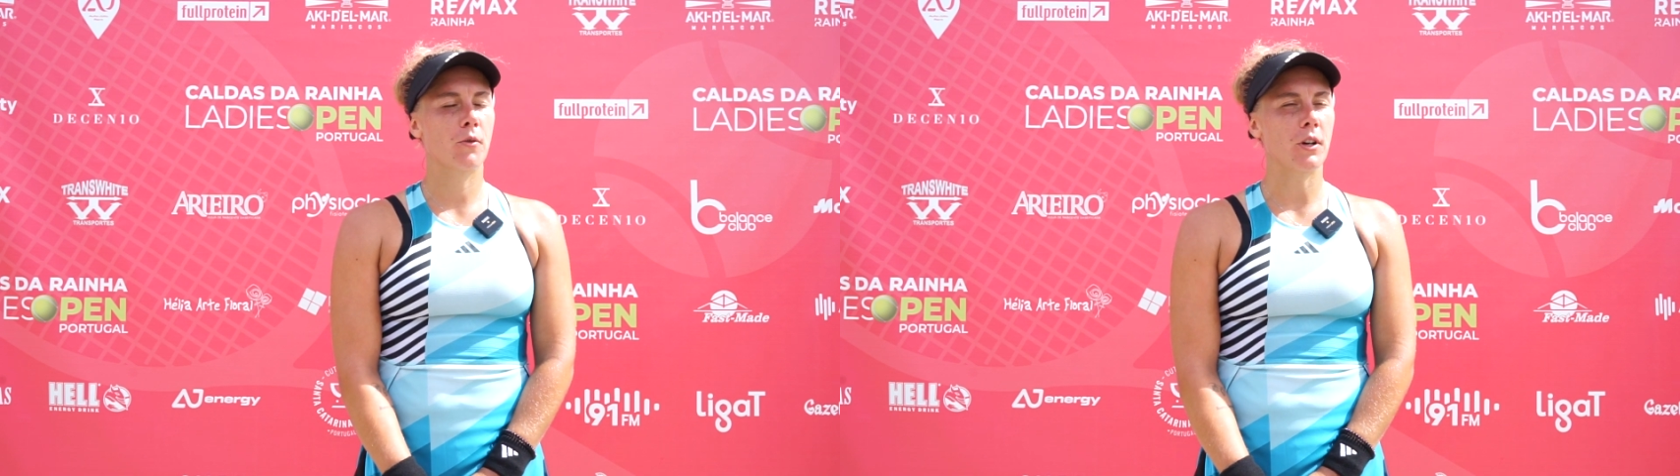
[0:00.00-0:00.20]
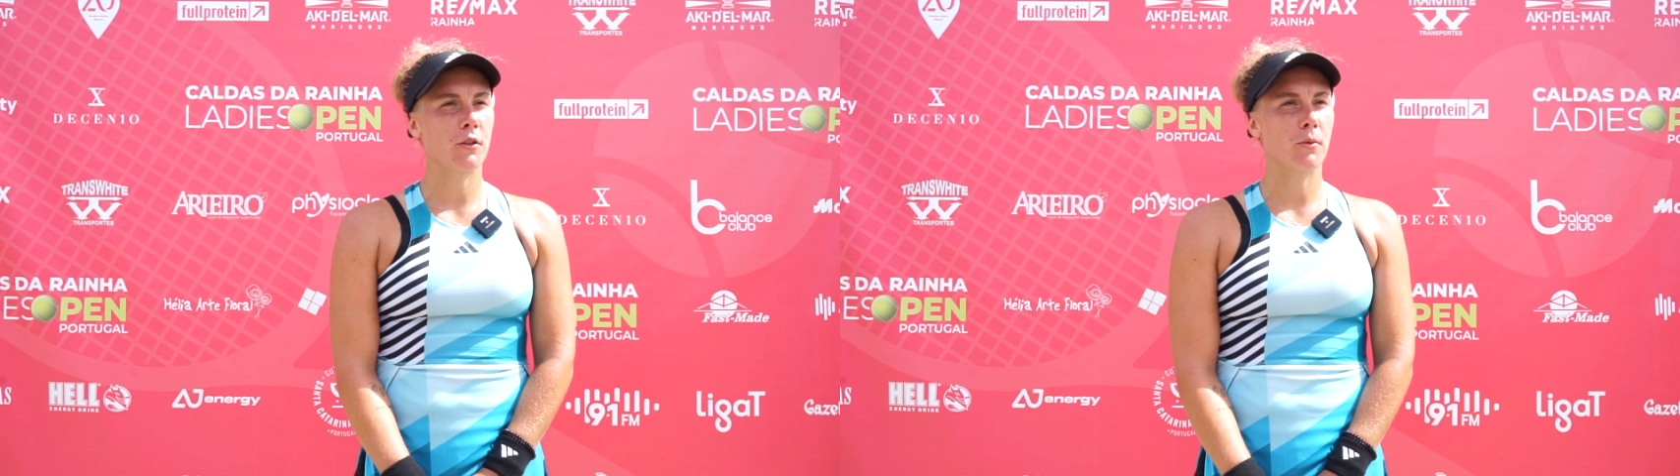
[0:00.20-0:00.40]

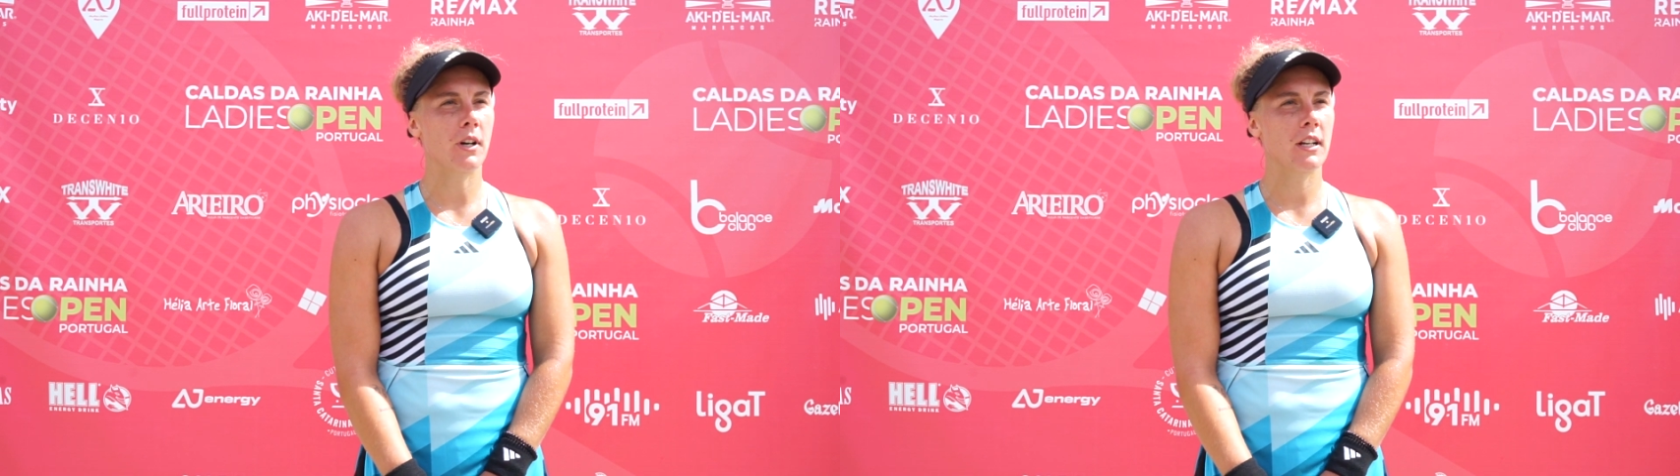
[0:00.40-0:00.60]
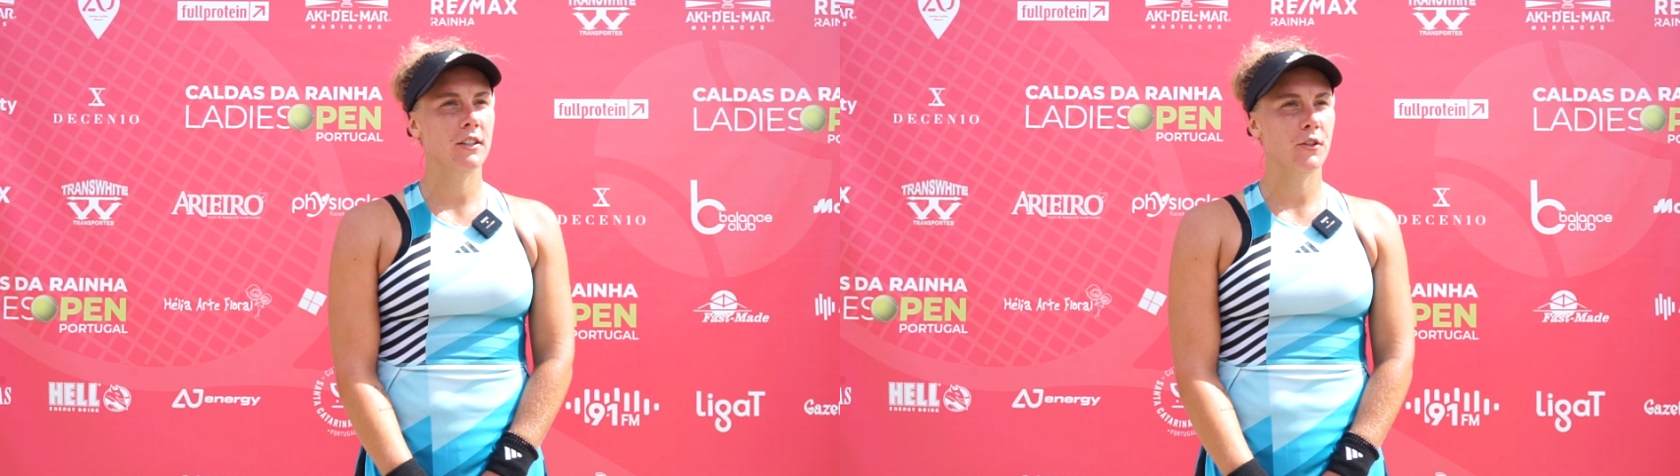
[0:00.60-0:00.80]
quite a
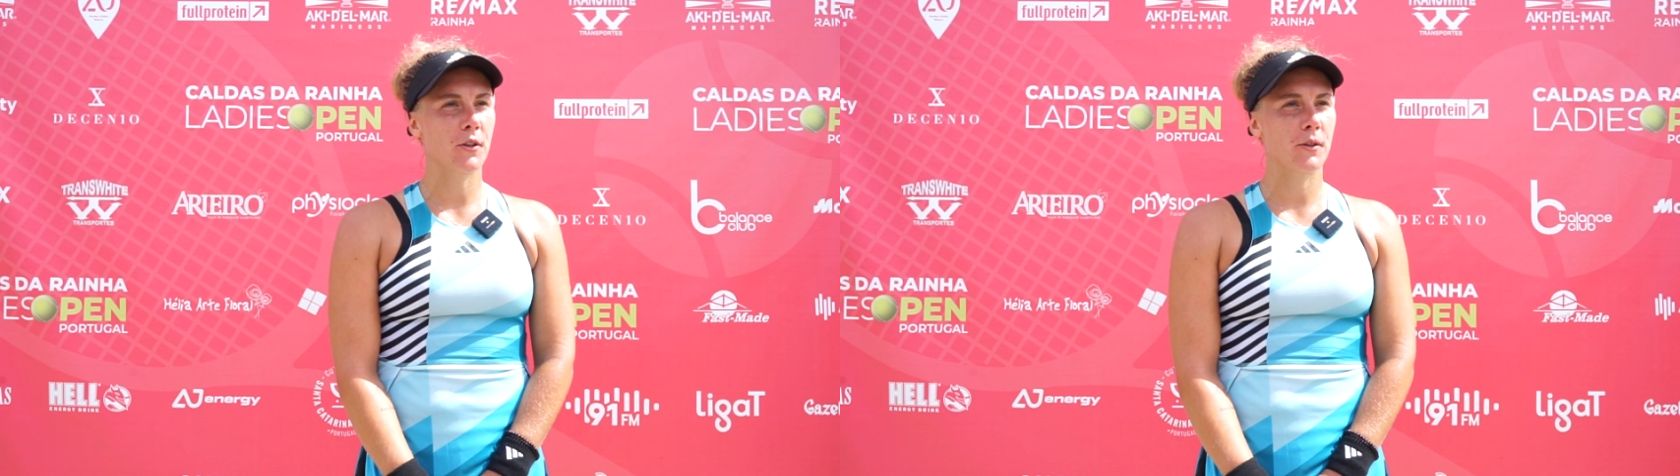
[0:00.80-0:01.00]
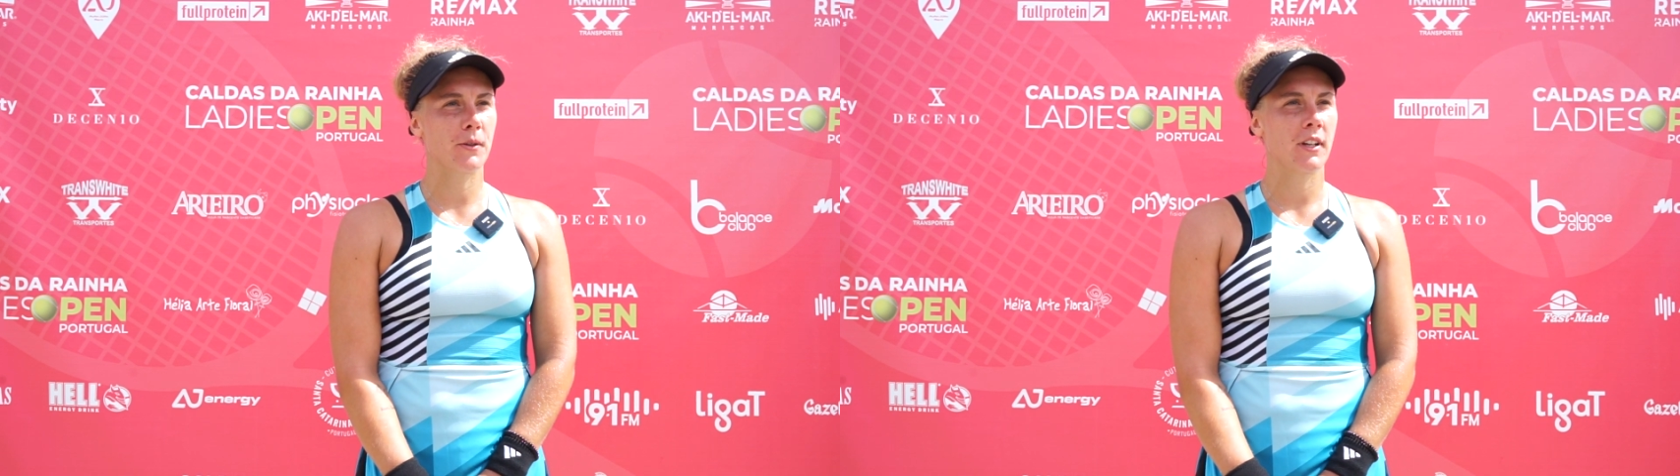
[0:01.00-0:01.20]
while.
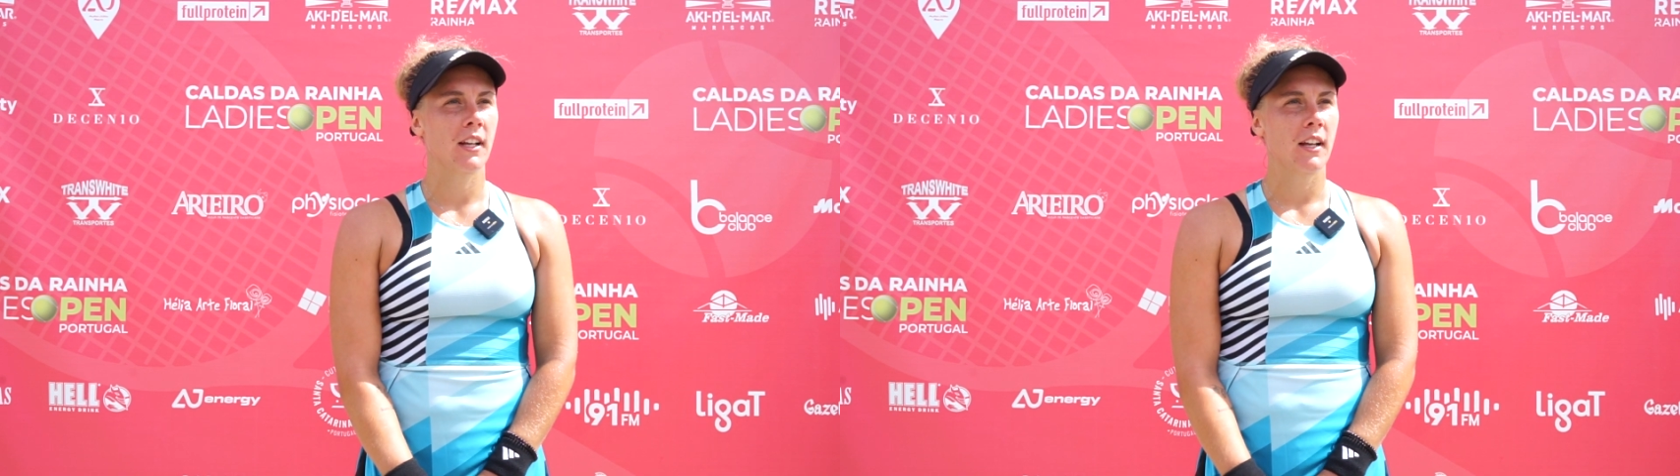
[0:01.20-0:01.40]
So